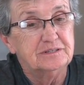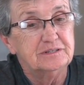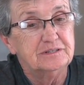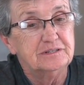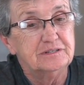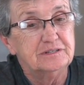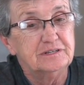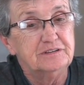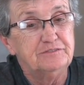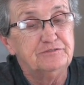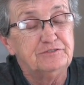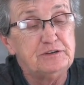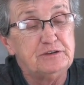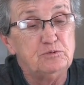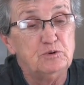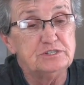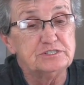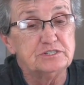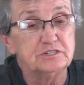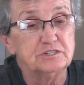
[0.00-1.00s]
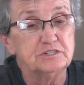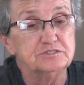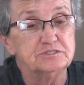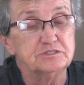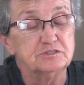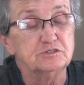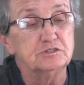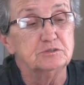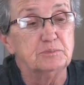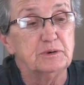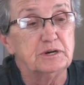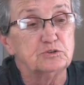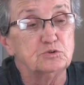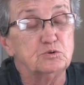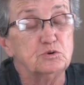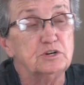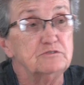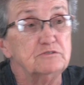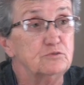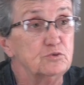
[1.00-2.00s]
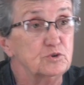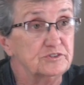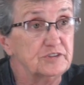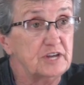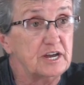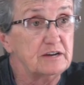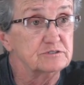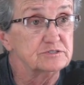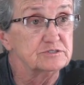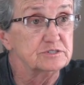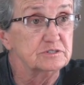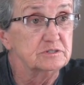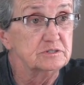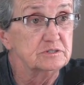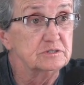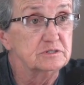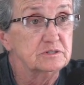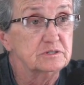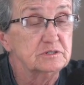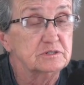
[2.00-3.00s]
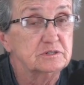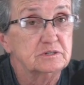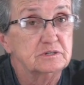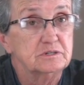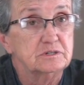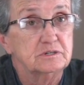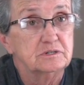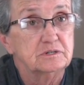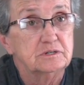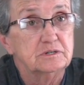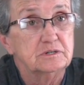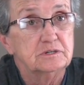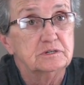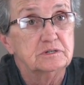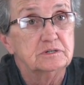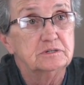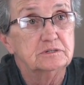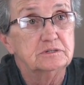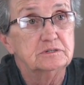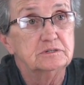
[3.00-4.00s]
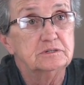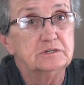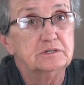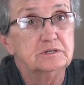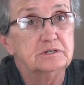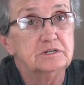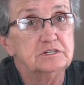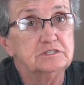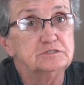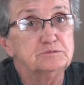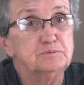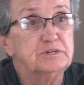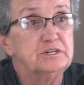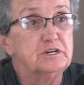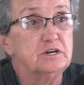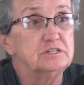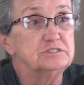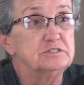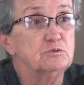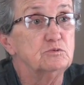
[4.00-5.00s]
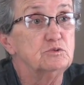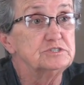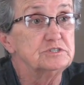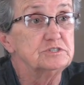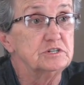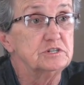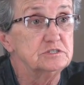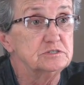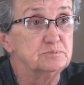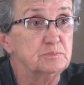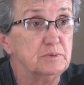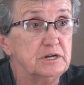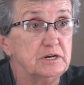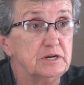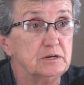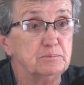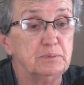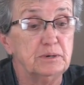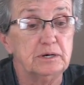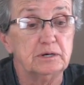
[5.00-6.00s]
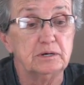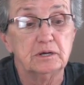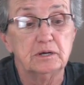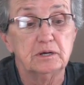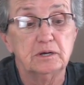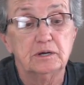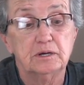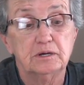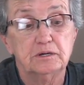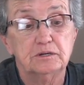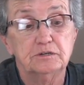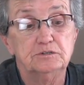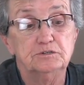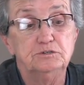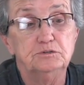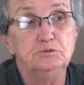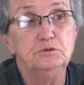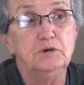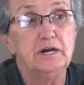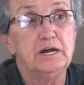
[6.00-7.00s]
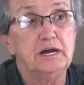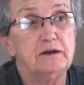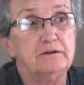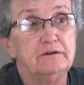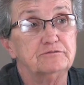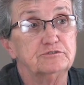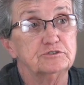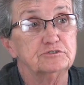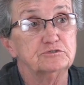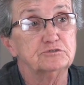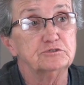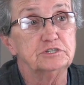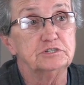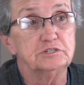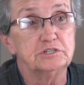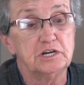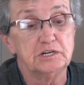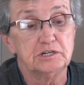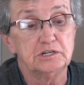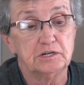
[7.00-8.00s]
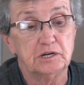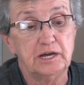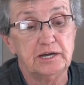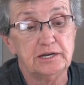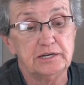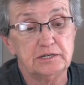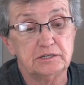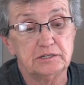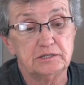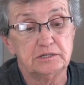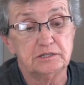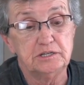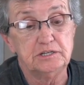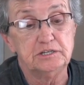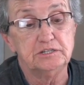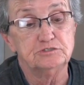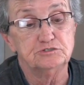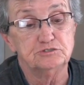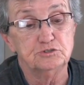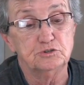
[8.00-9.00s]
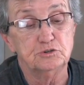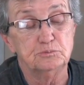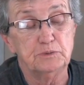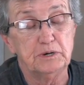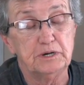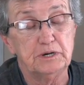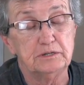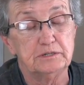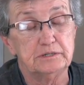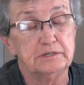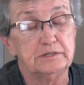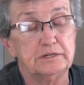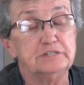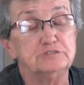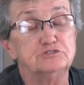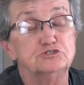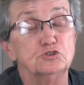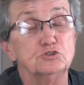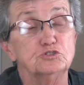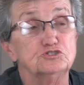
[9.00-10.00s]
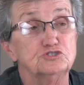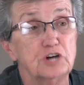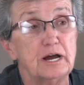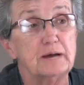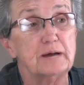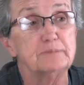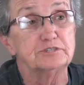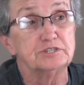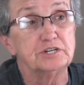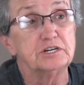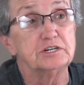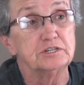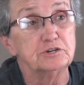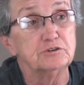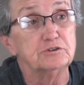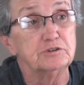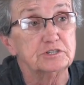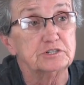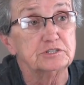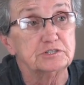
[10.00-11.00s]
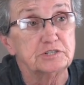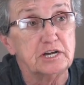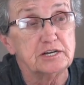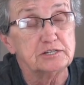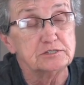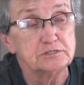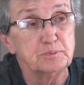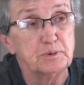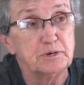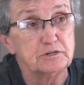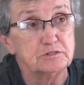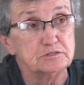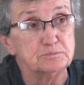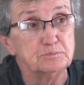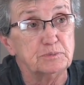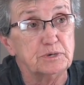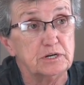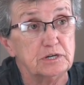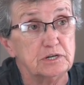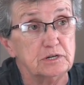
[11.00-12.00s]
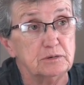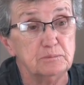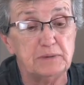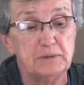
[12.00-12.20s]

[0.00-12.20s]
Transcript: if he wasn't concerned about 24,000, it's because it wasn't his money. But you have to treat that like it's your job to take care of the taxpayers' money. It might